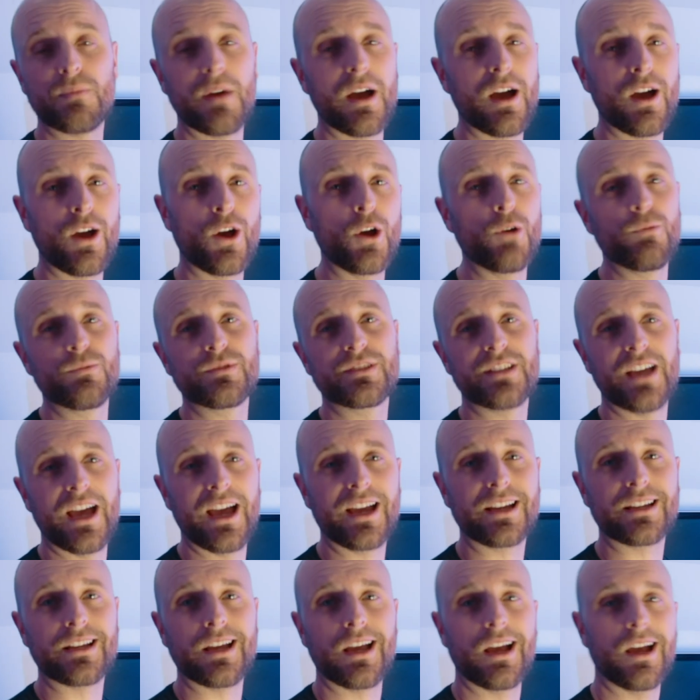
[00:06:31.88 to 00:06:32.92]
smart home
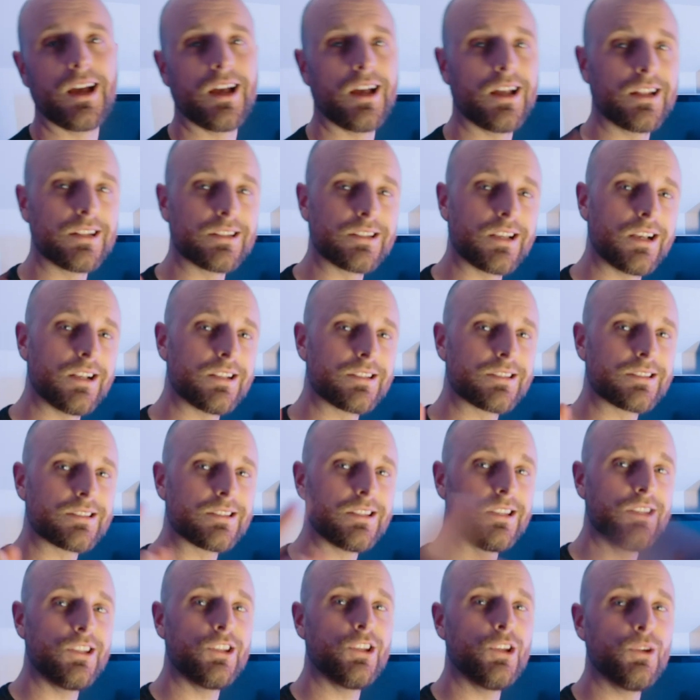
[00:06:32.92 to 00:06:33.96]
tech. And I'll
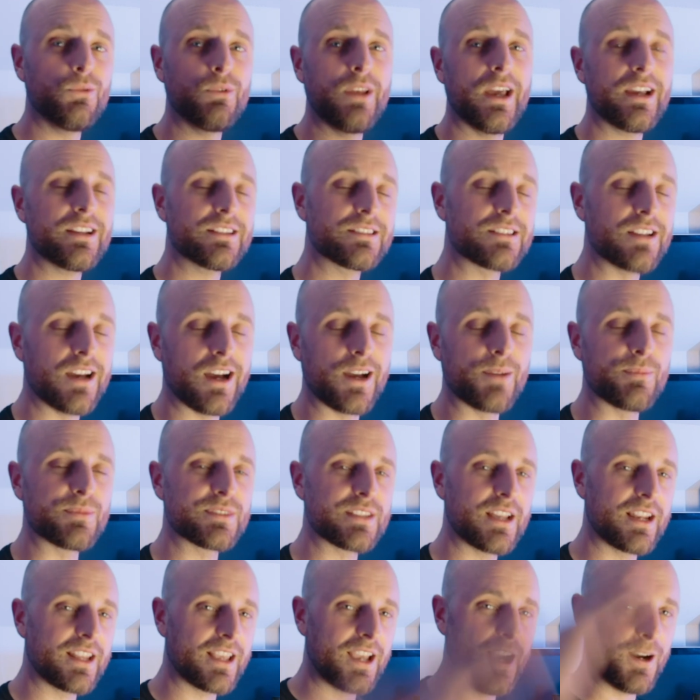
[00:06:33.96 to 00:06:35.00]
see you next time.
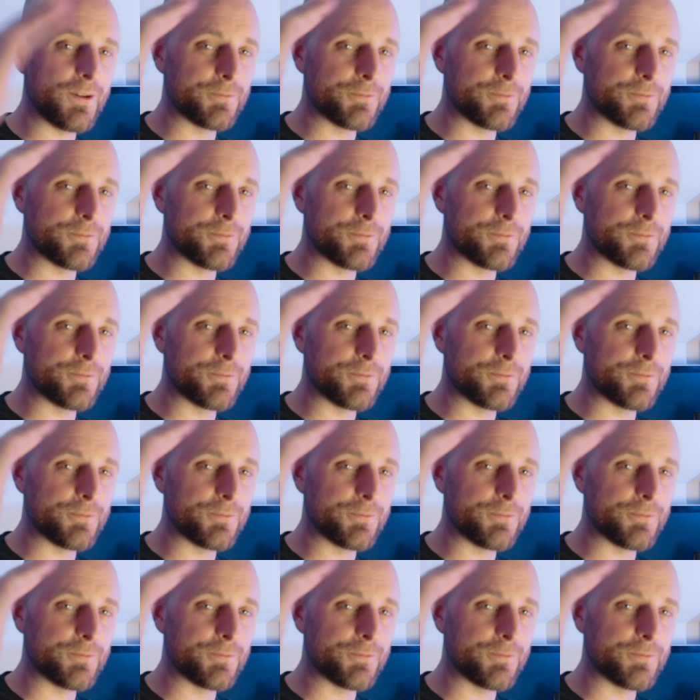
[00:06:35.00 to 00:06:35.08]
Signing